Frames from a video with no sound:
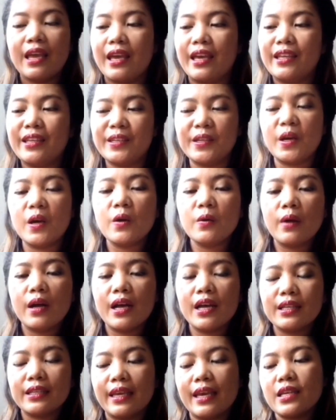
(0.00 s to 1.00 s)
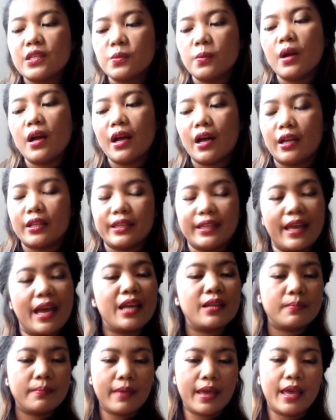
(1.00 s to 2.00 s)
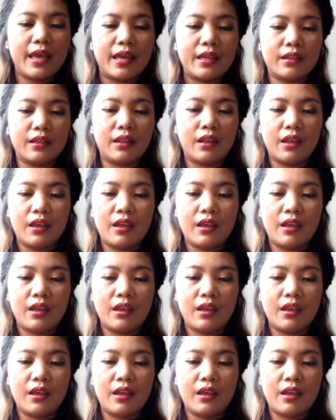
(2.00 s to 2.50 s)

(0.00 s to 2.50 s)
And you know what? Guess what? That man